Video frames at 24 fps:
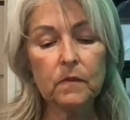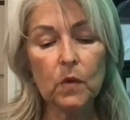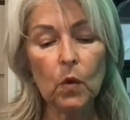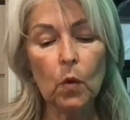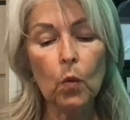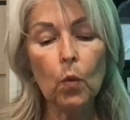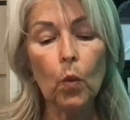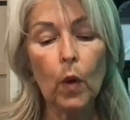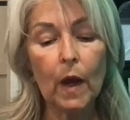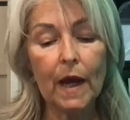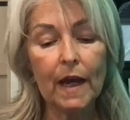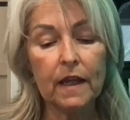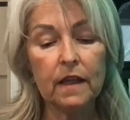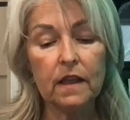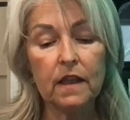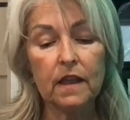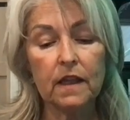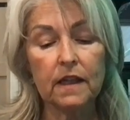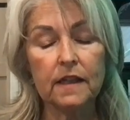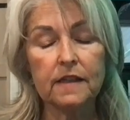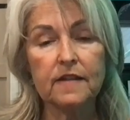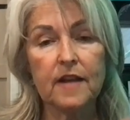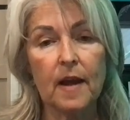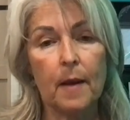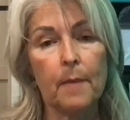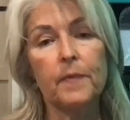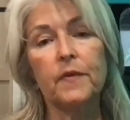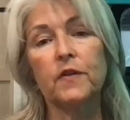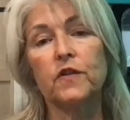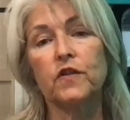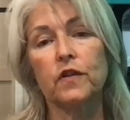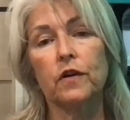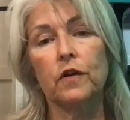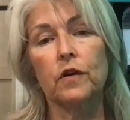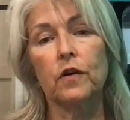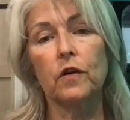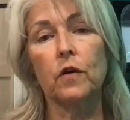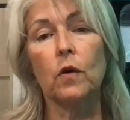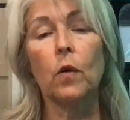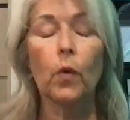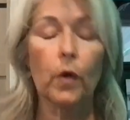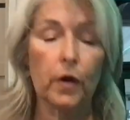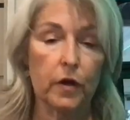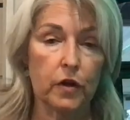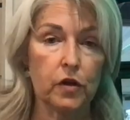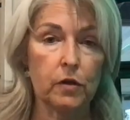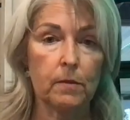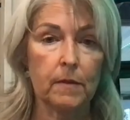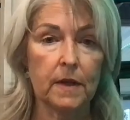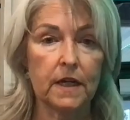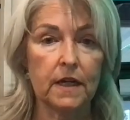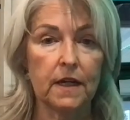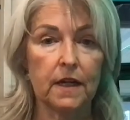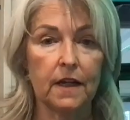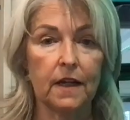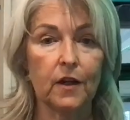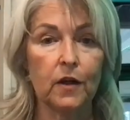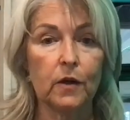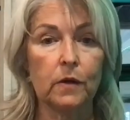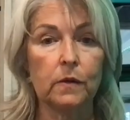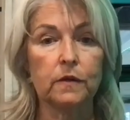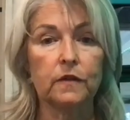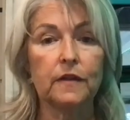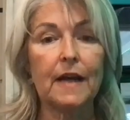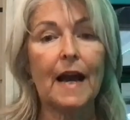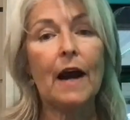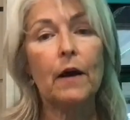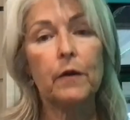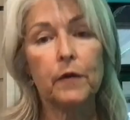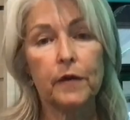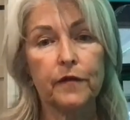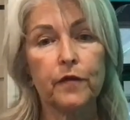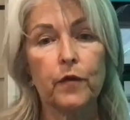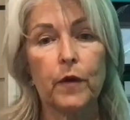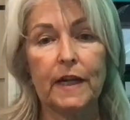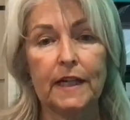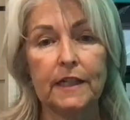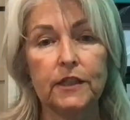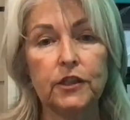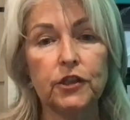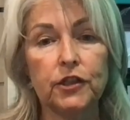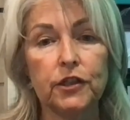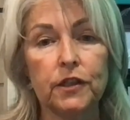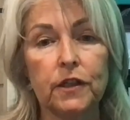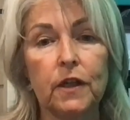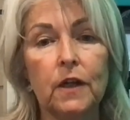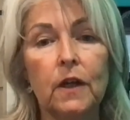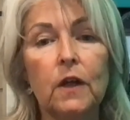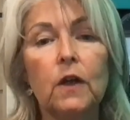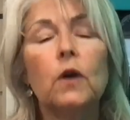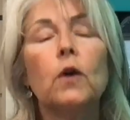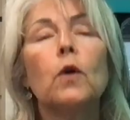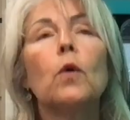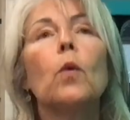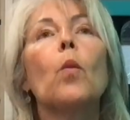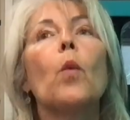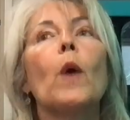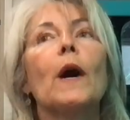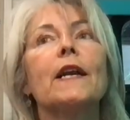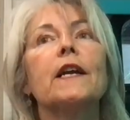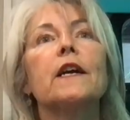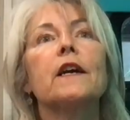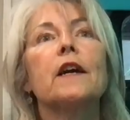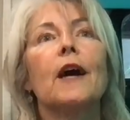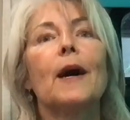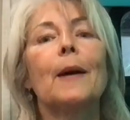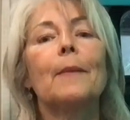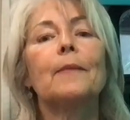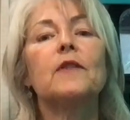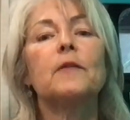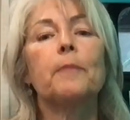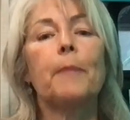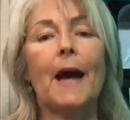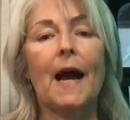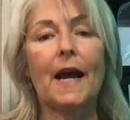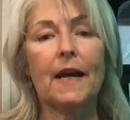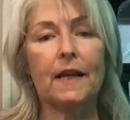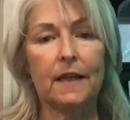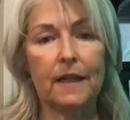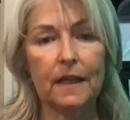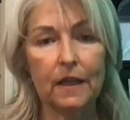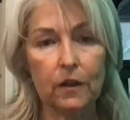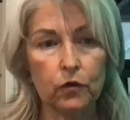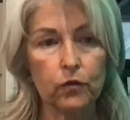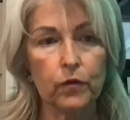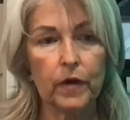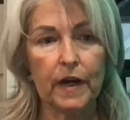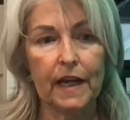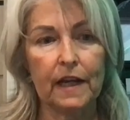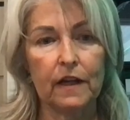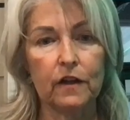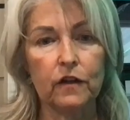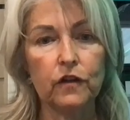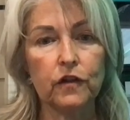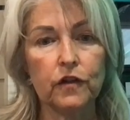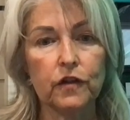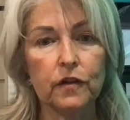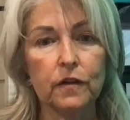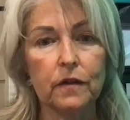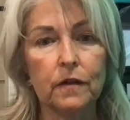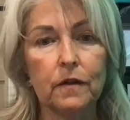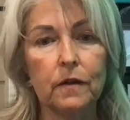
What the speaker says: when the temperature or humidity goes out of range, when it comes back in range,